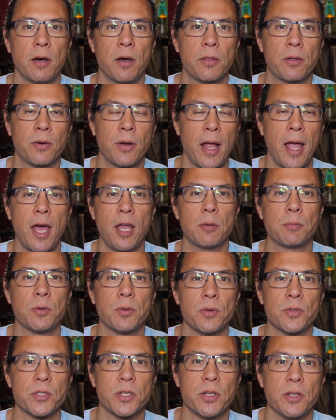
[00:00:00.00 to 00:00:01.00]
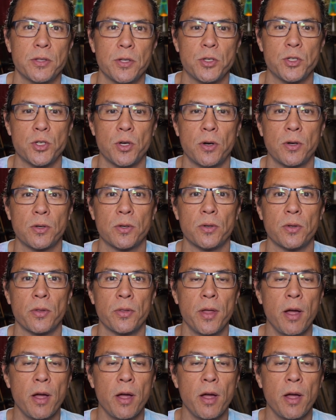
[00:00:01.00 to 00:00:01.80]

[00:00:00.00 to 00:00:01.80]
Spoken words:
other animals in the jungle.